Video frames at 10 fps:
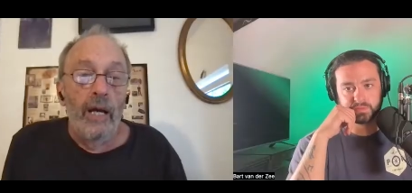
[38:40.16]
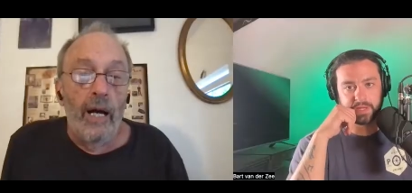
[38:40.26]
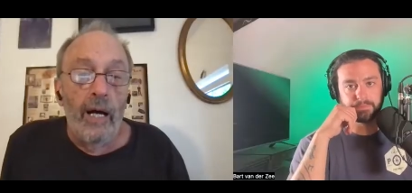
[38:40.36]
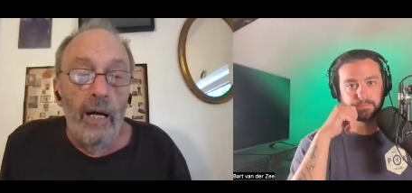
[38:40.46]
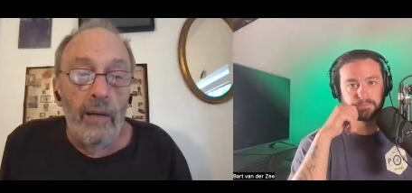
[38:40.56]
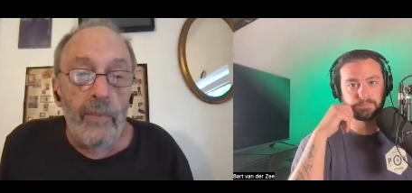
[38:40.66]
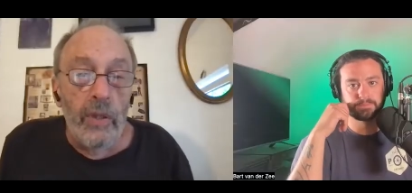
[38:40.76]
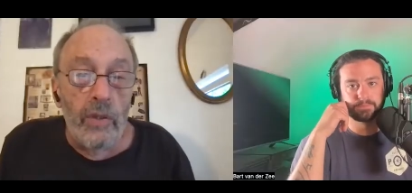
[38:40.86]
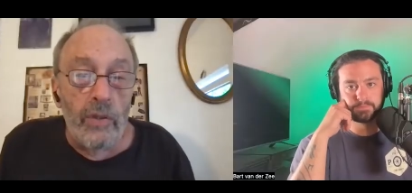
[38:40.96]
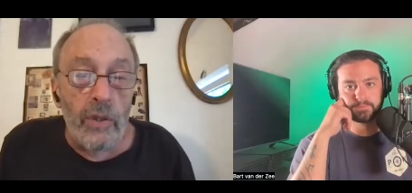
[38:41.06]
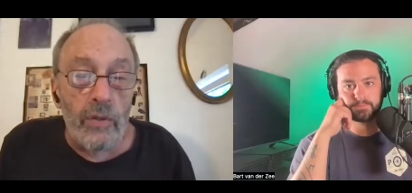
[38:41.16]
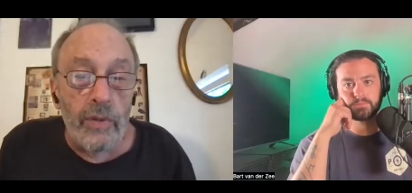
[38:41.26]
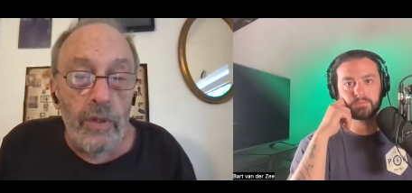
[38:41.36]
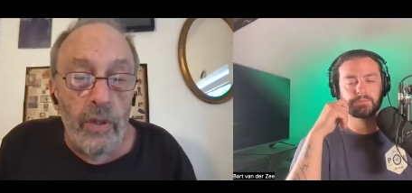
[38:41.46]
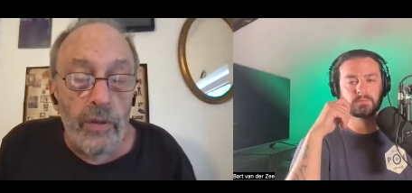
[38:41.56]
Speaker 1: Yep. Uh, you know, so
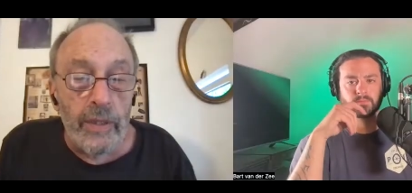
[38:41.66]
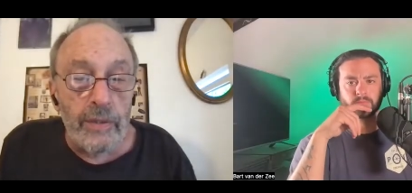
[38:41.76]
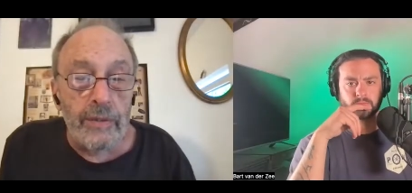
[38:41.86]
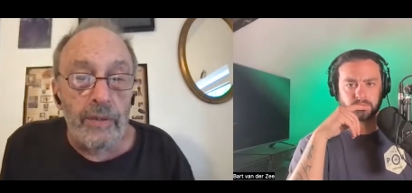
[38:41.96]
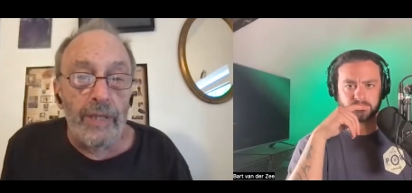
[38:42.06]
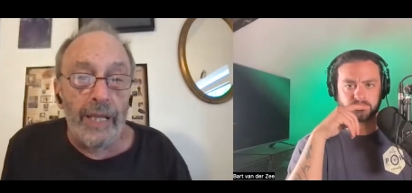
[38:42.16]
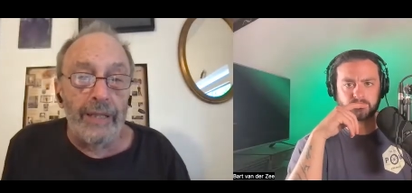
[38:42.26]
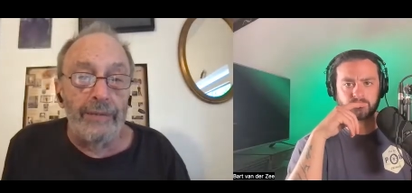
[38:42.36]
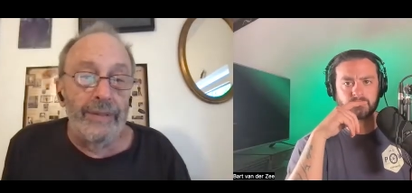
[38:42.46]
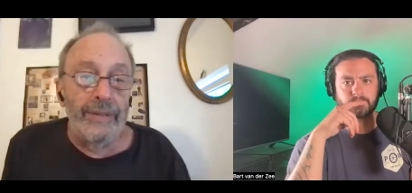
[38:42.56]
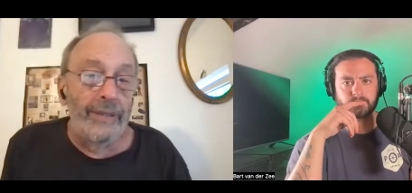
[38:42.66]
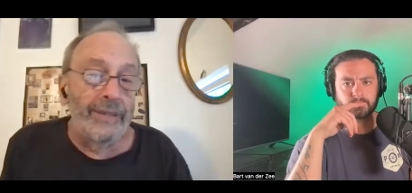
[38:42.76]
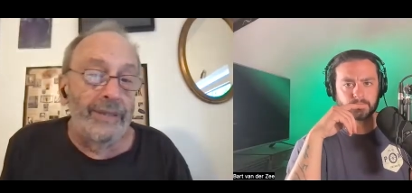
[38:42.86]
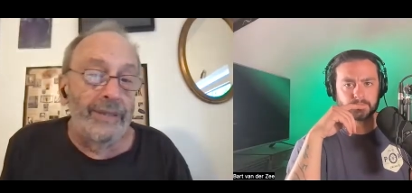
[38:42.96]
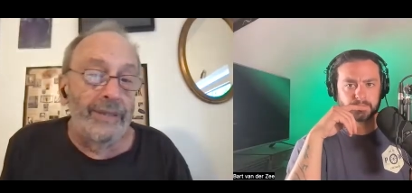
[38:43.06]
you know, there's like
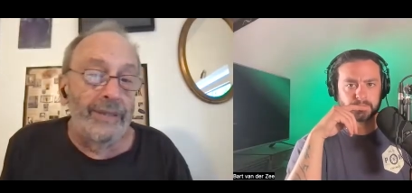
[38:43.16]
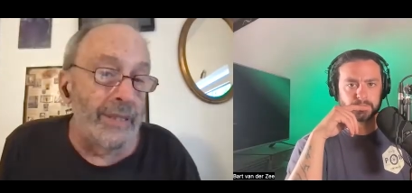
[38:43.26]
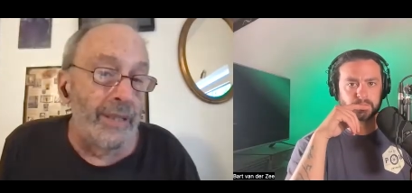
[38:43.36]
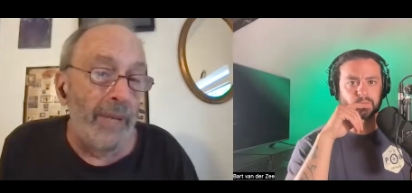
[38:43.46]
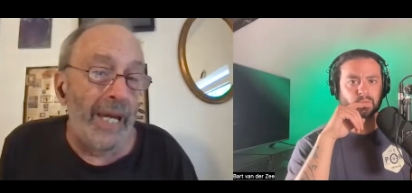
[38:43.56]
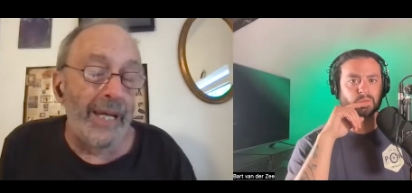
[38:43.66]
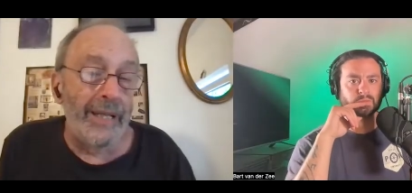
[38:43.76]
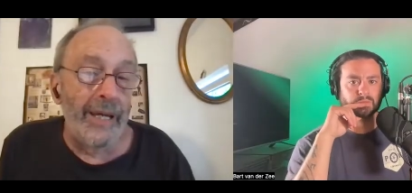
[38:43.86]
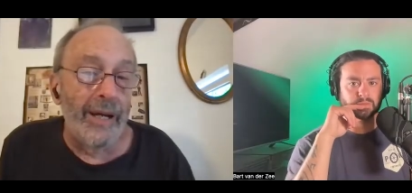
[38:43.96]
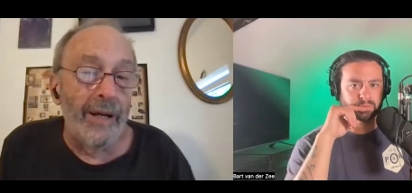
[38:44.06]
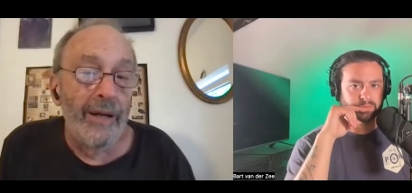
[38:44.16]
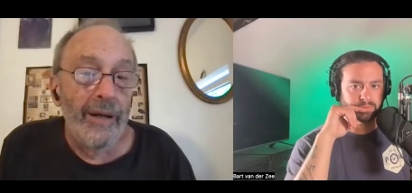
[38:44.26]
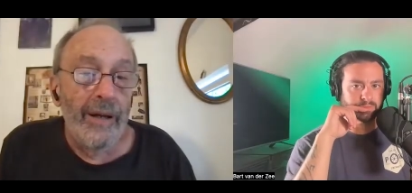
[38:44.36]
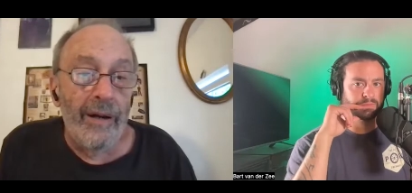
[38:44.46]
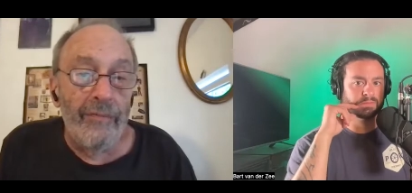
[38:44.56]
10 years in the making there
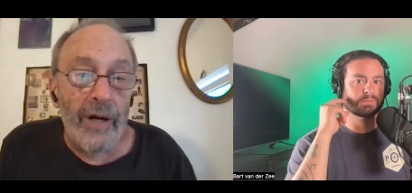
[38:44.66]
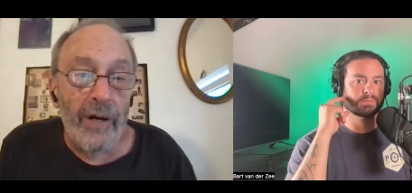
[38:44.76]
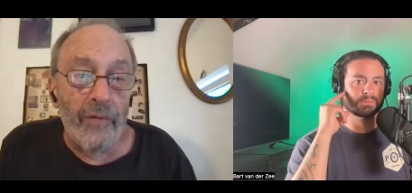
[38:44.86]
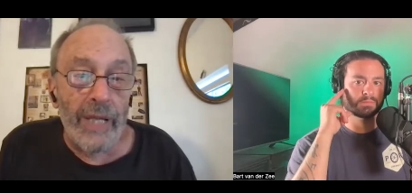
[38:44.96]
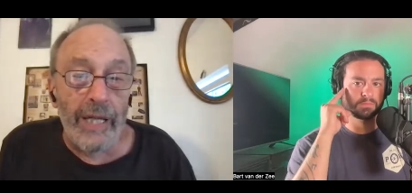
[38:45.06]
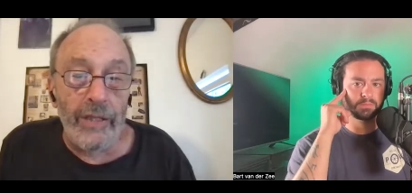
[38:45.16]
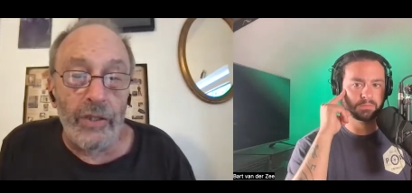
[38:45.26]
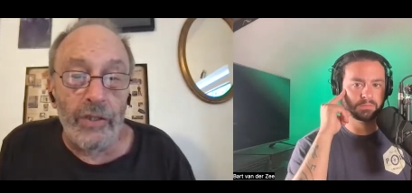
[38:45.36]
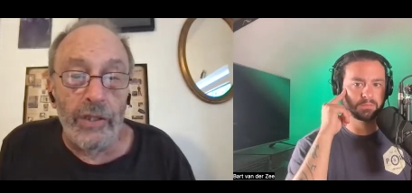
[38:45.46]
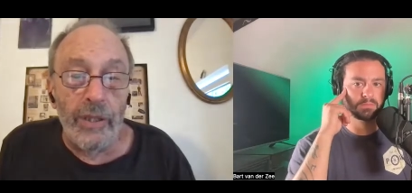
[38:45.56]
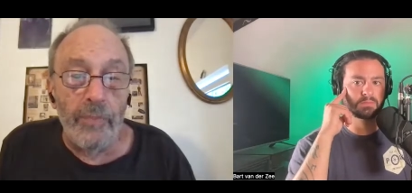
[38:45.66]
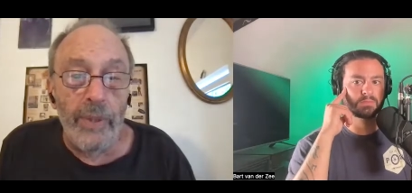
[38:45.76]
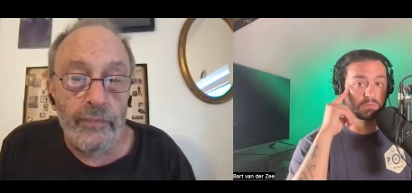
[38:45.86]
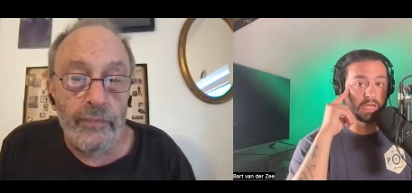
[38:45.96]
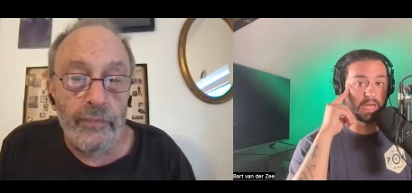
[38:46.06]
of, of a
Speaker 2: relationship.
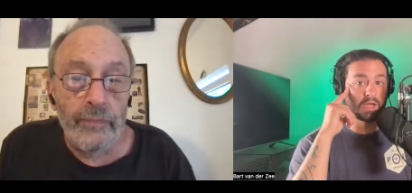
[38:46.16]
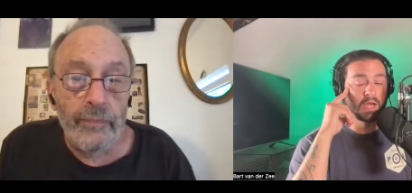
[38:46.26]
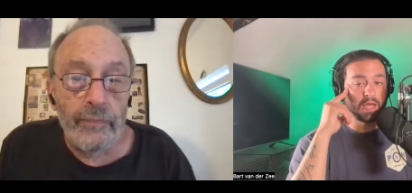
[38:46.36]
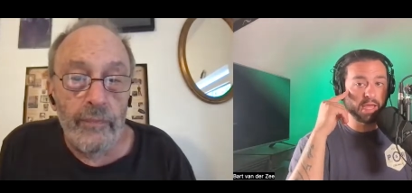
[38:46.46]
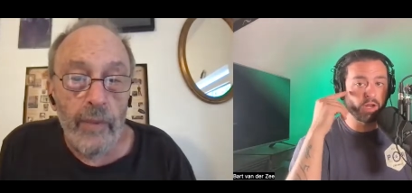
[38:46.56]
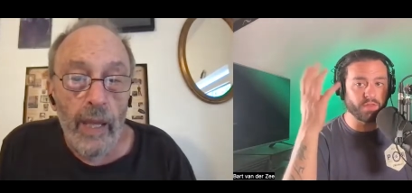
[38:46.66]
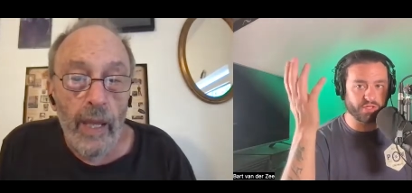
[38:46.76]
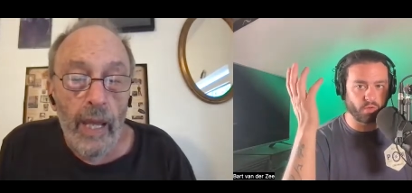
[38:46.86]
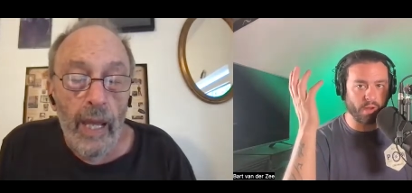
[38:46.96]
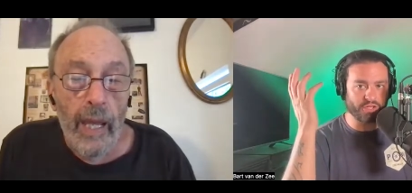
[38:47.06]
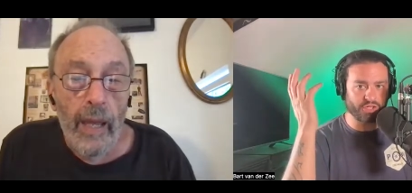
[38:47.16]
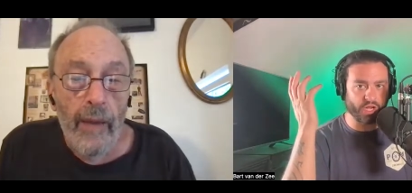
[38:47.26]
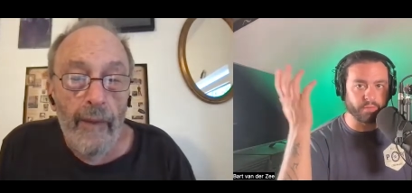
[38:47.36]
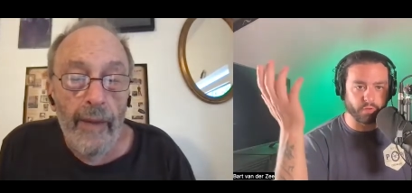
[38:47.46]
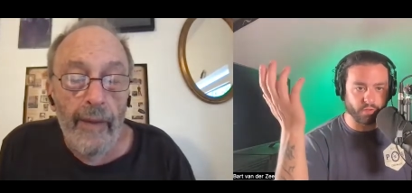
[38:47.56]
Yeah. And on this Gretsch
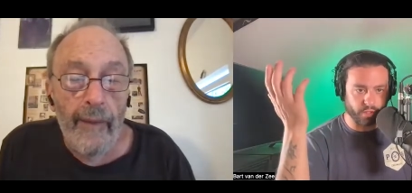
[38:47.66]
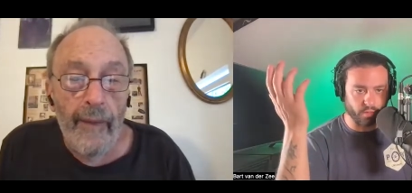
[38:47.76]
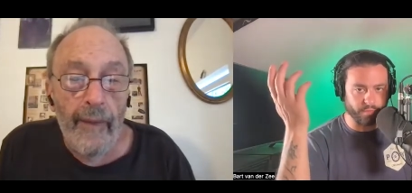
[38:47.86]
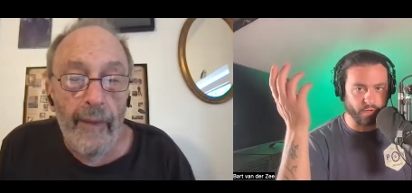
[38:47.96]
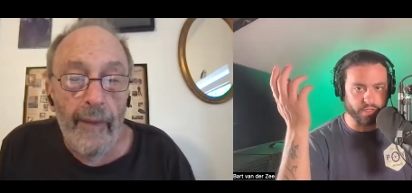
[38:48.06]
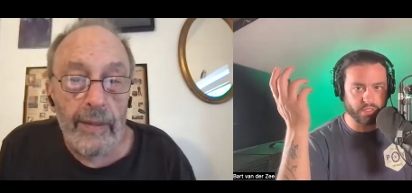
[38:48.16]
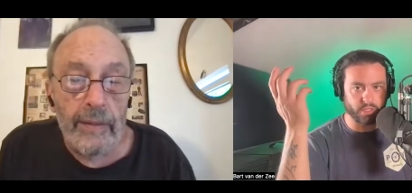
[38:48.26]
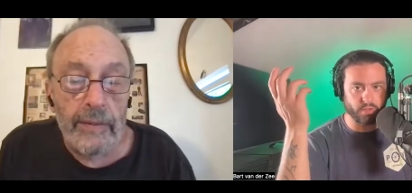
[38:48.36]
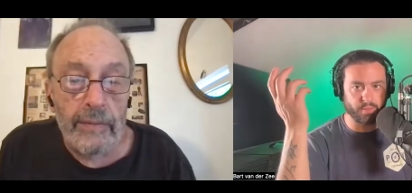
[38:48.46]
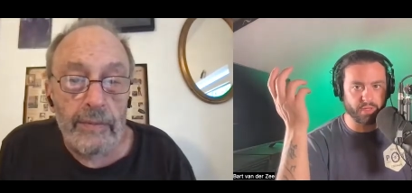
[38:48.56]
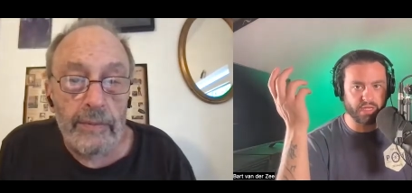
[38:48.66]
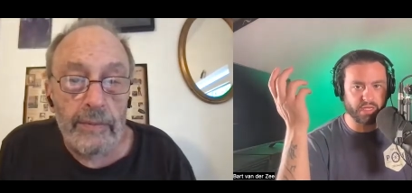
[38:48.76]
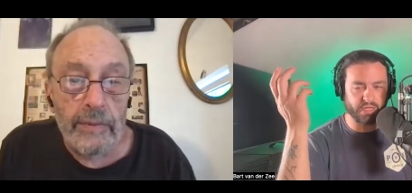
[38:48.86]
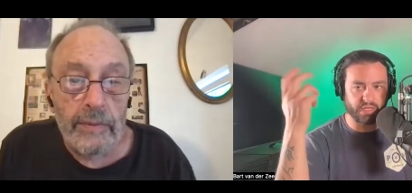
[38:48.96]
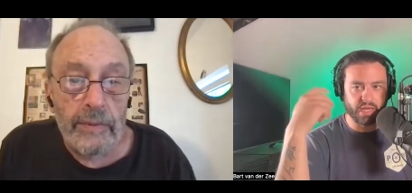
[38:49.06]
cover that you're referring to, I mean,
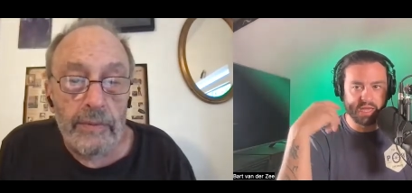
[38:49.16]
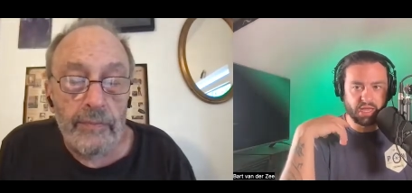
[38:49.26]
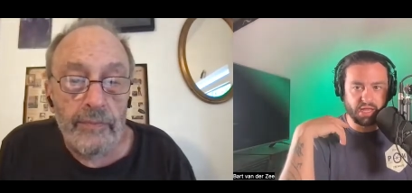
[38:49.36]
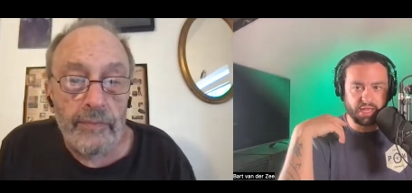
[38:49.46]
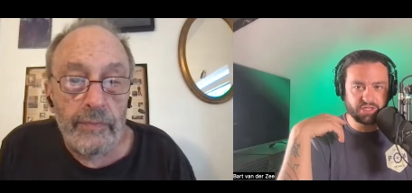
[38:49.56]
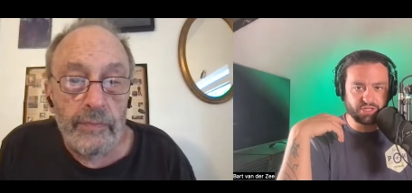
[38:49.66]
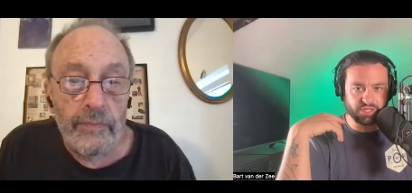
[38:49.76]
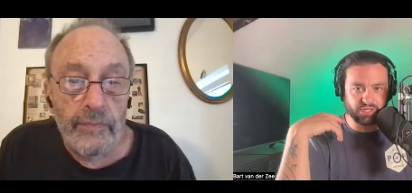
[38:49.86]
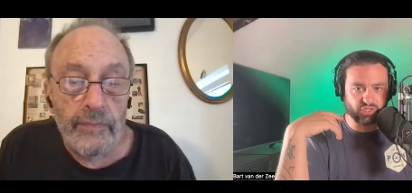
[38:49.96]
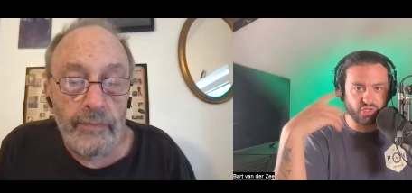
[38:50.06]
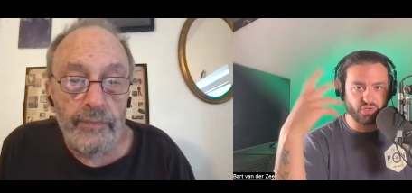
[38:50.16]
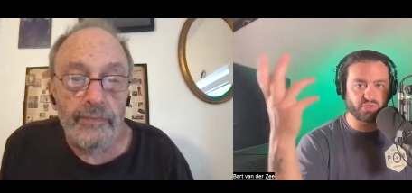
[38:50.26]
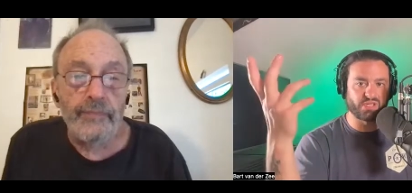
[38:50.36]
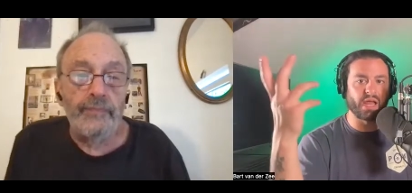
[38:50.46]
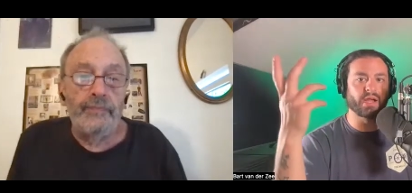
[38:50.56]
he he just
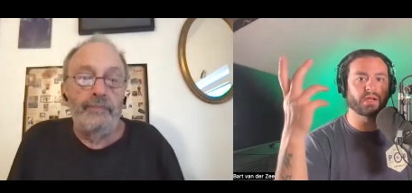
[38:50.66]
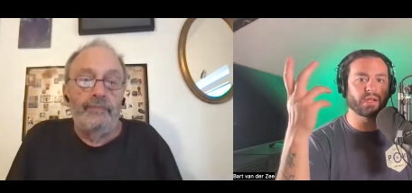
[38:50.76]
exudes like